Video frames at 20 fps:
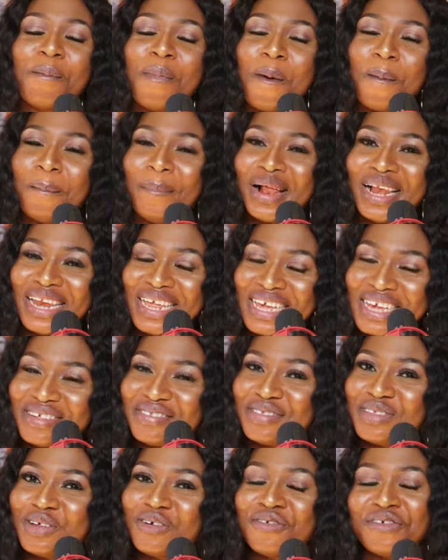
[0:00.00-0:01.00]
But
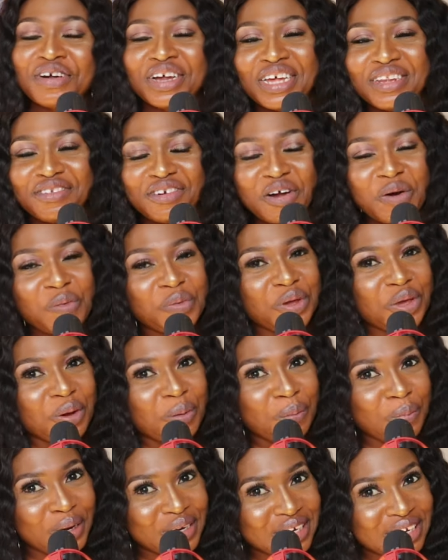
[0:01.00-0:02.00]
please don't forget to come with
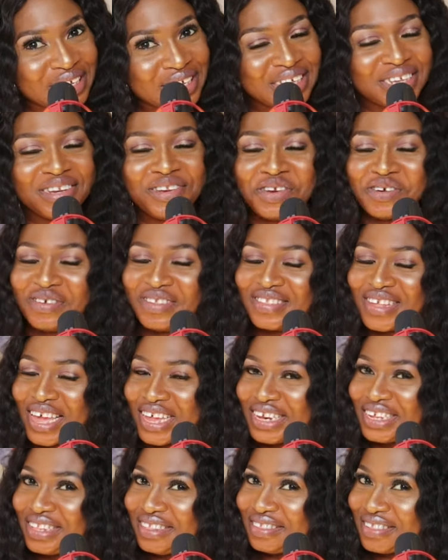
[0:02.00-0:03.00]
your money. Don't
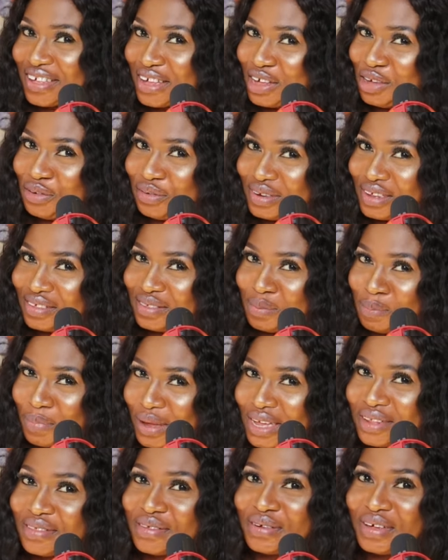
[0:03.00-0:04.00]
say I didn't tell you this
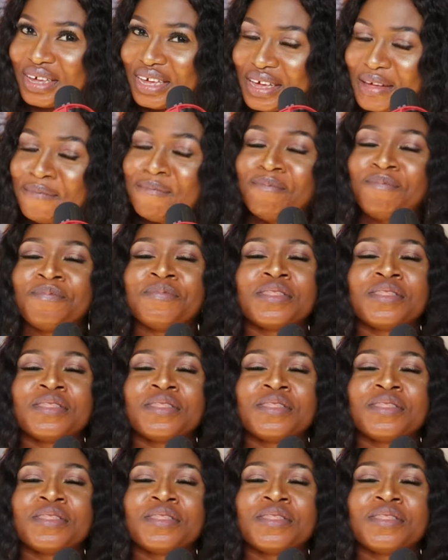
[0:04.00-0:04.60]
part, okay?